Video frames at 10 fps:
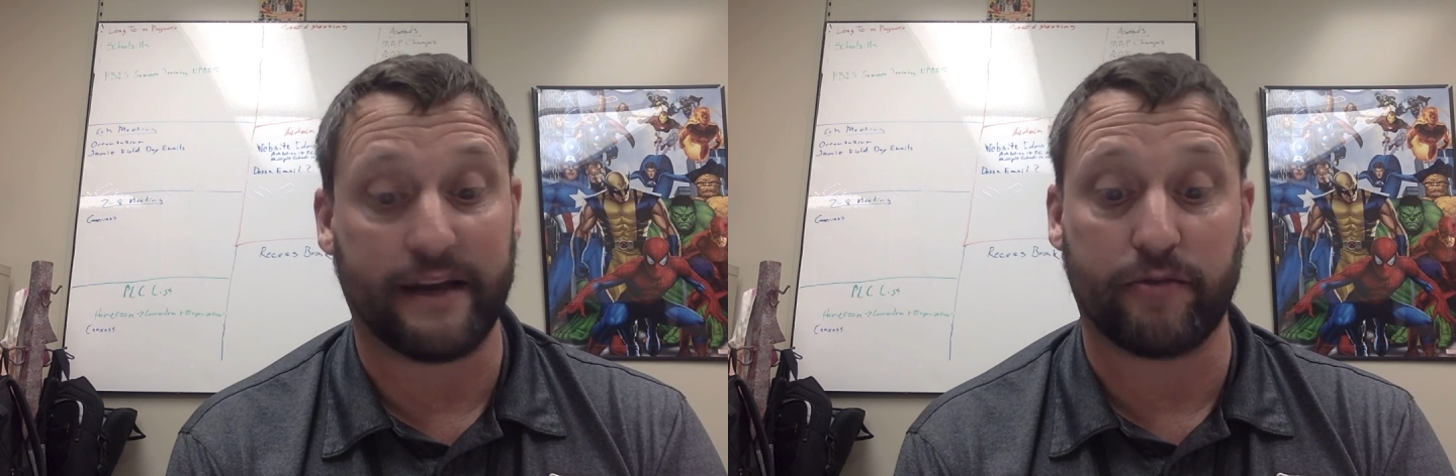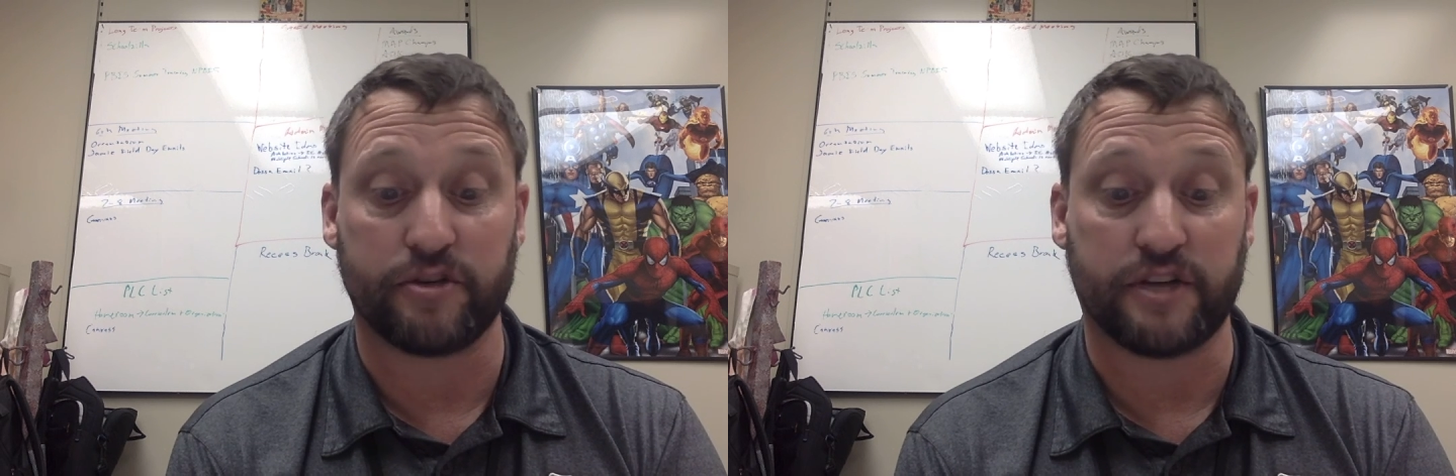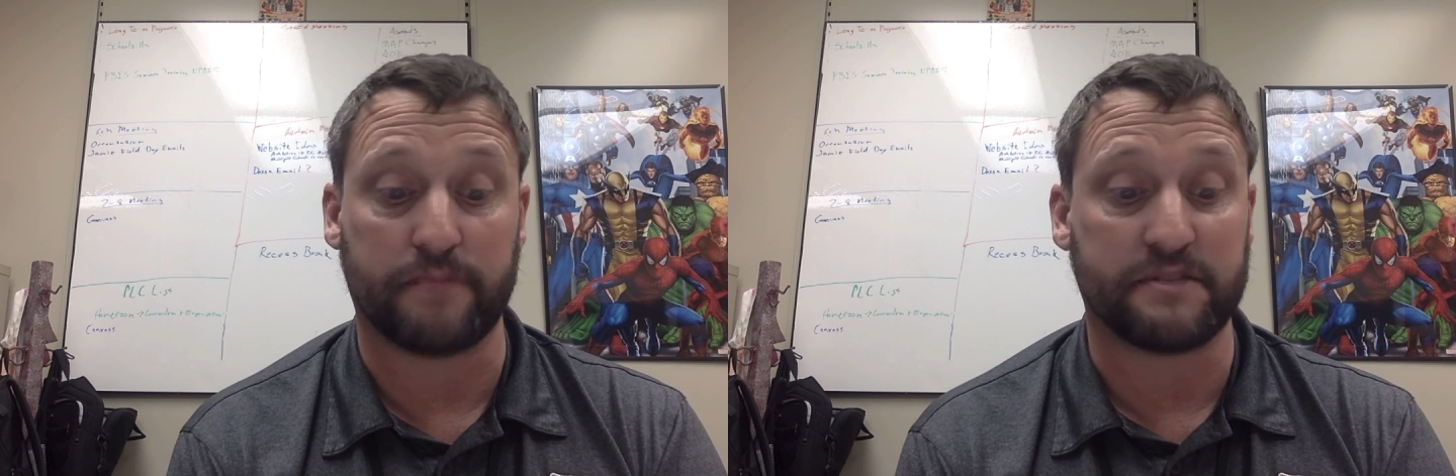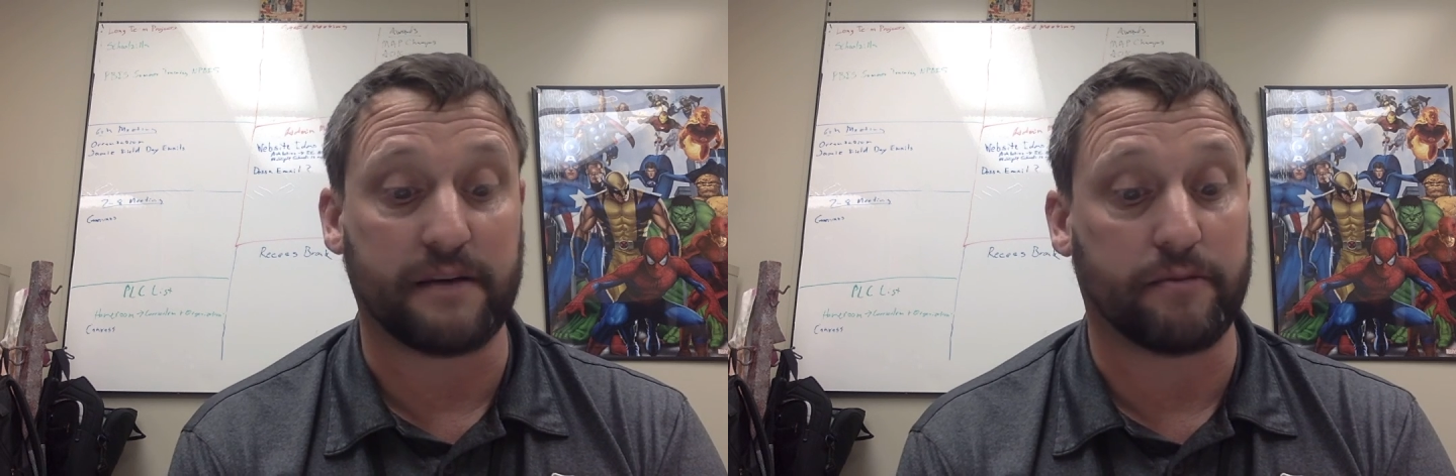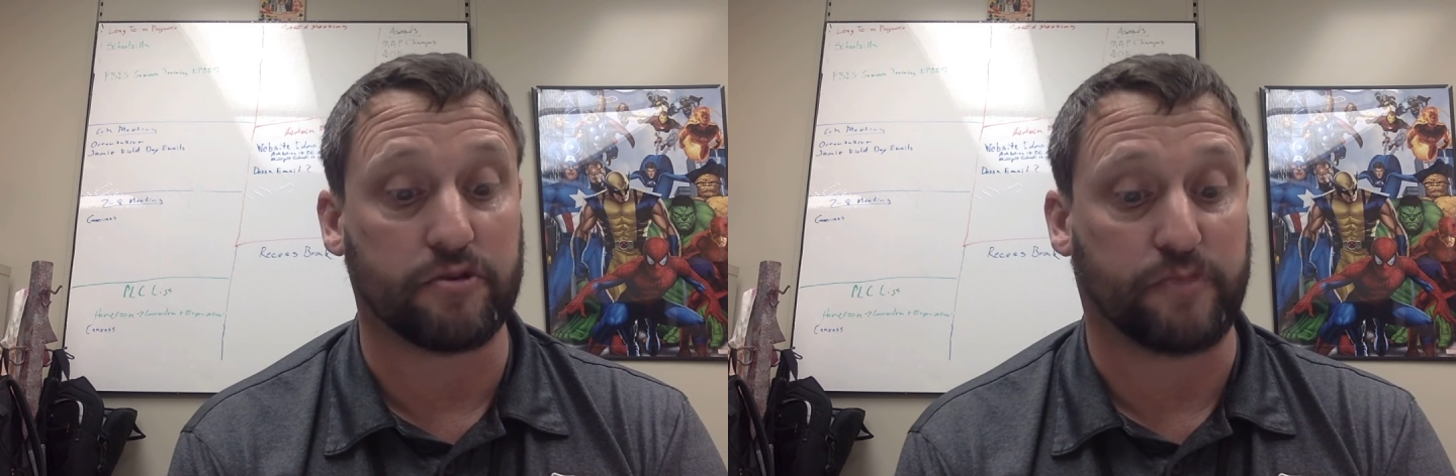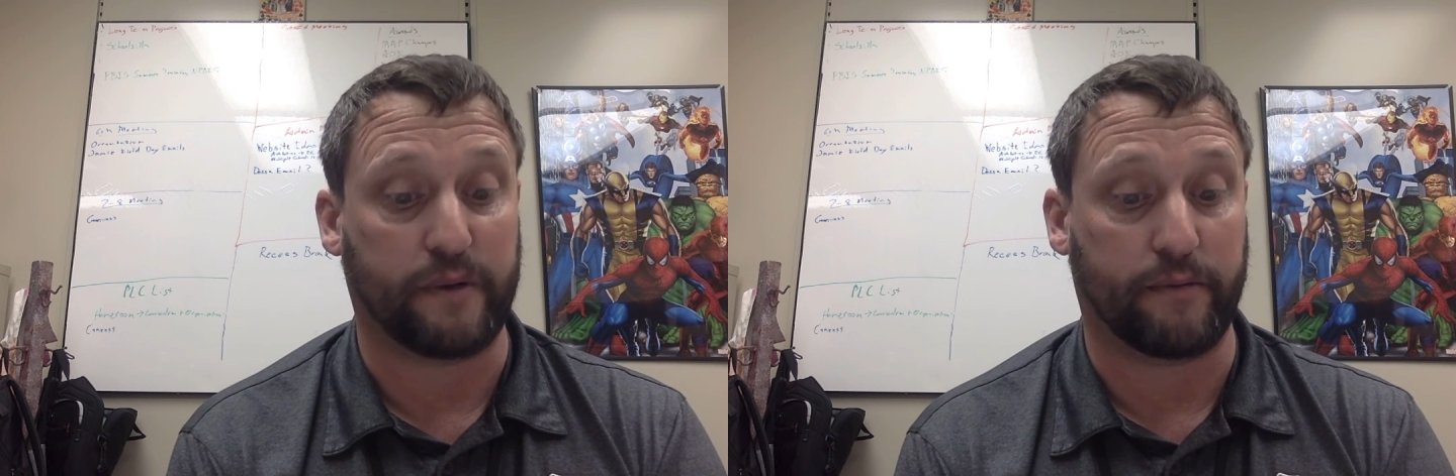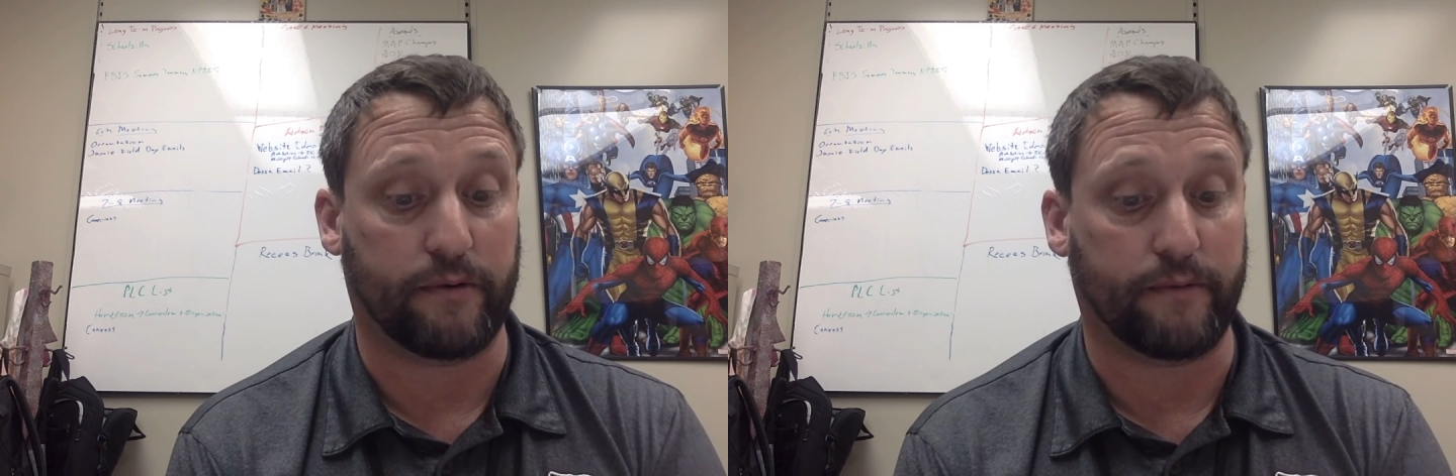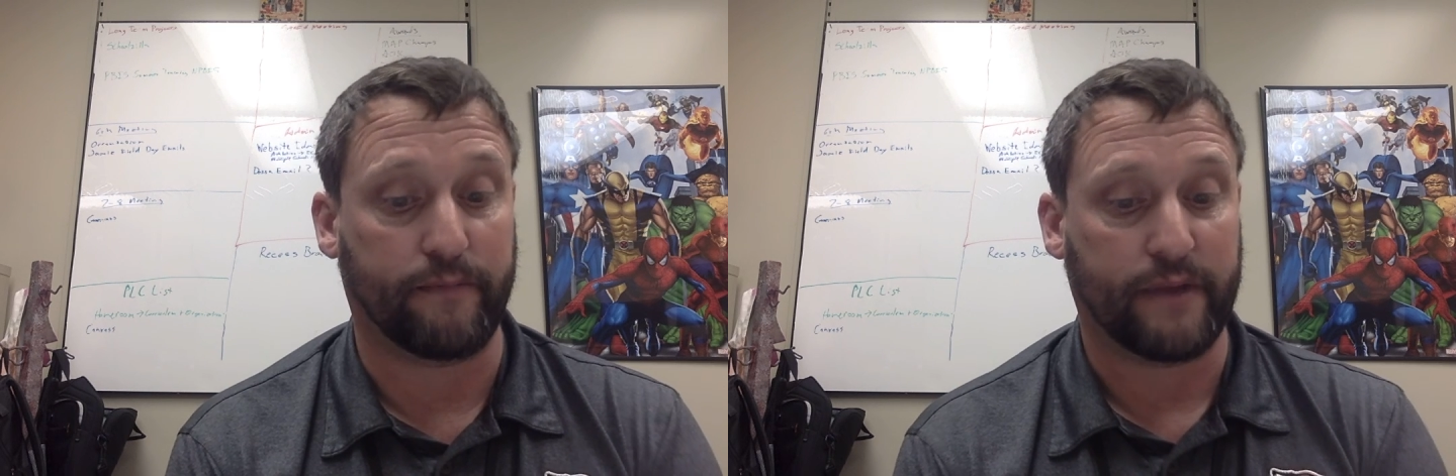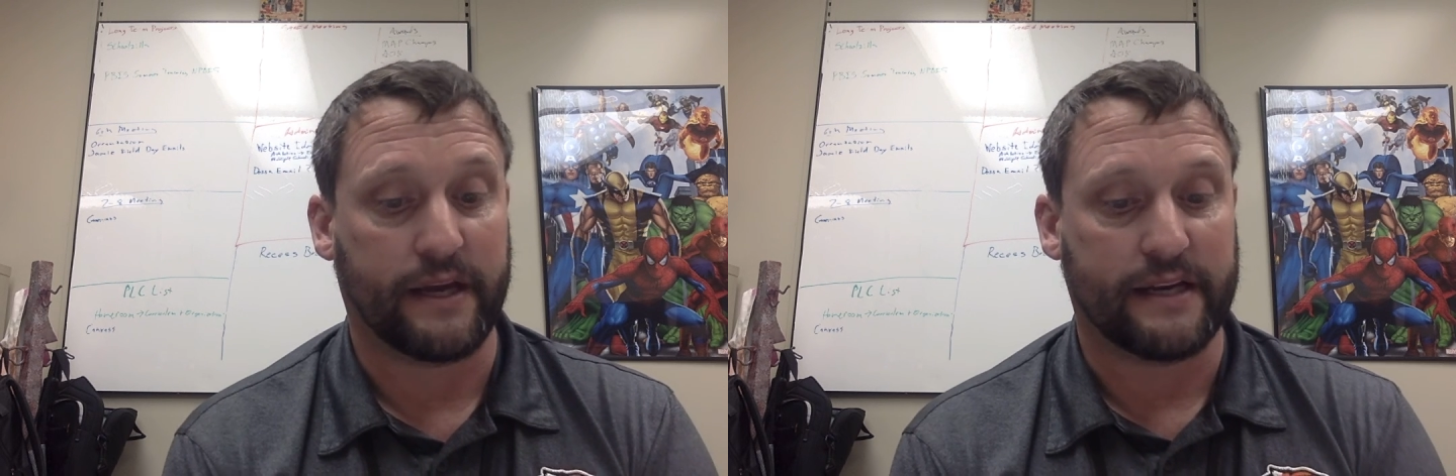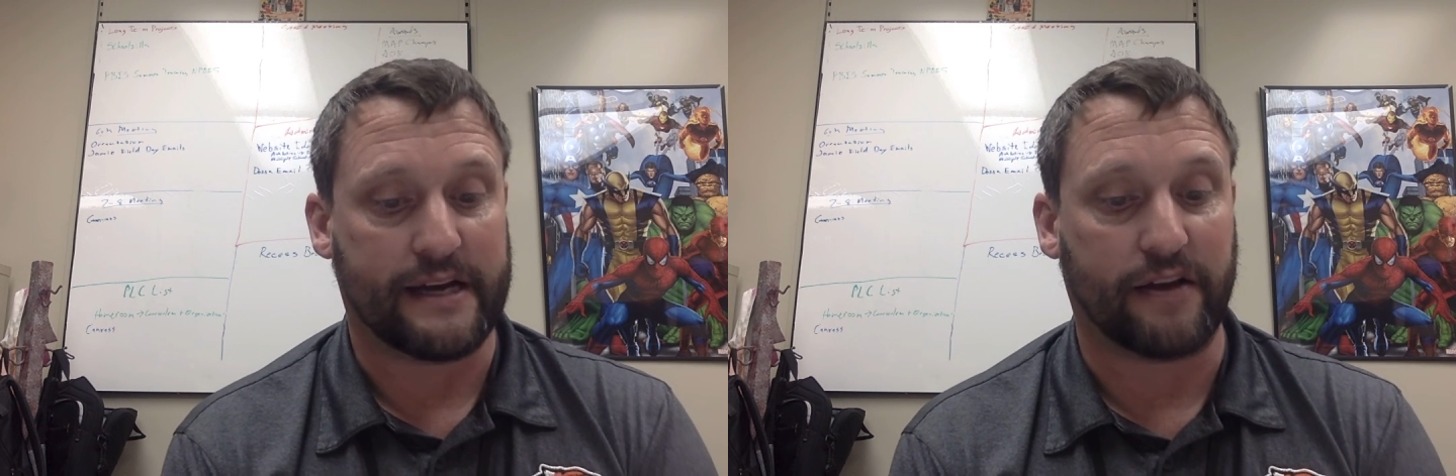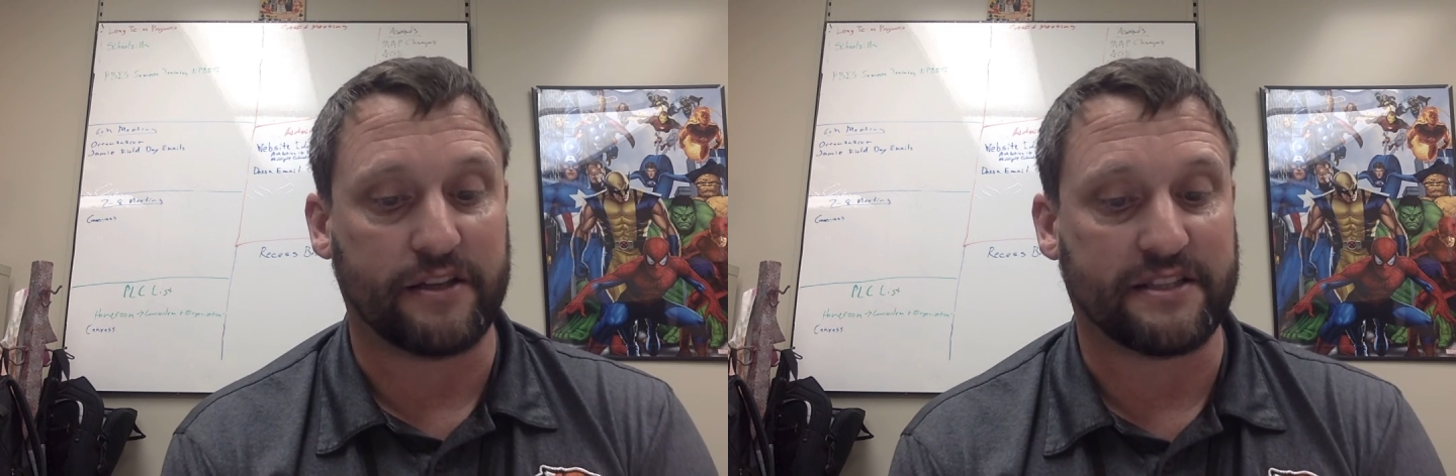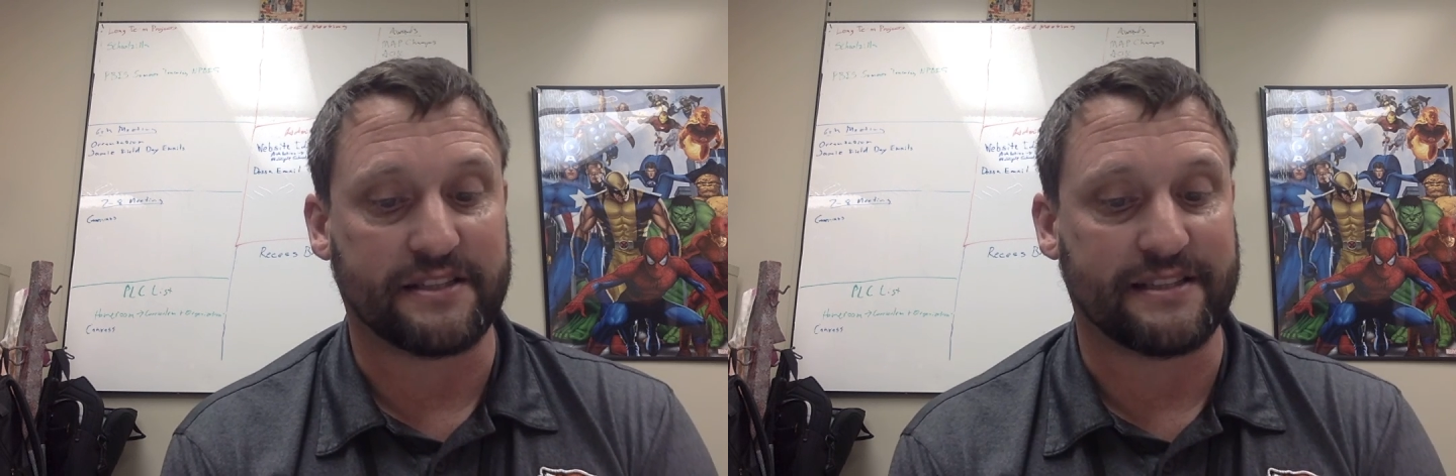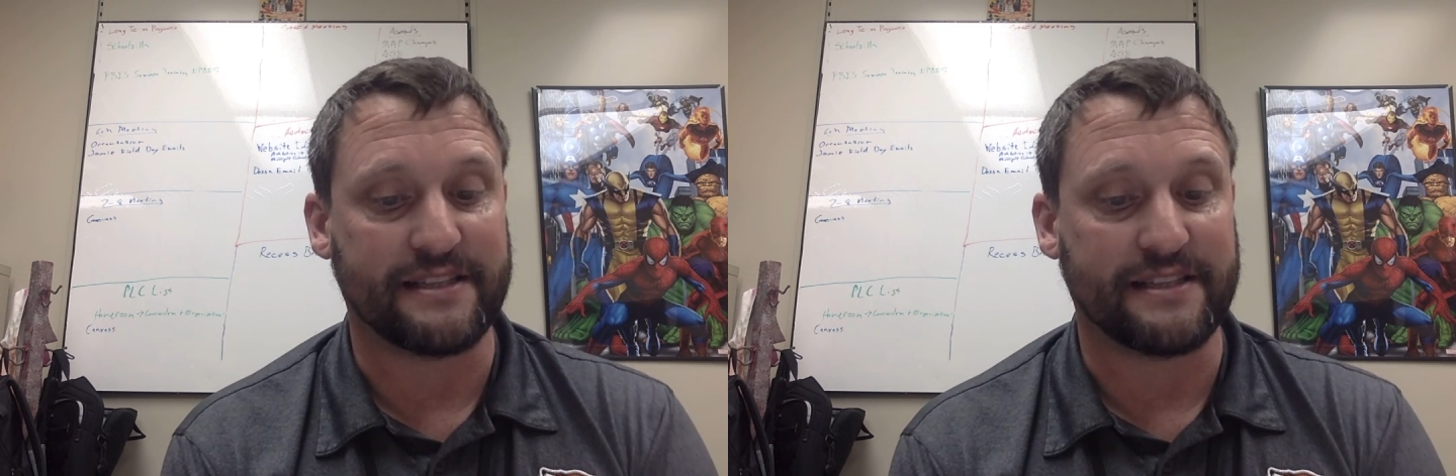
language upset most people. Now listen to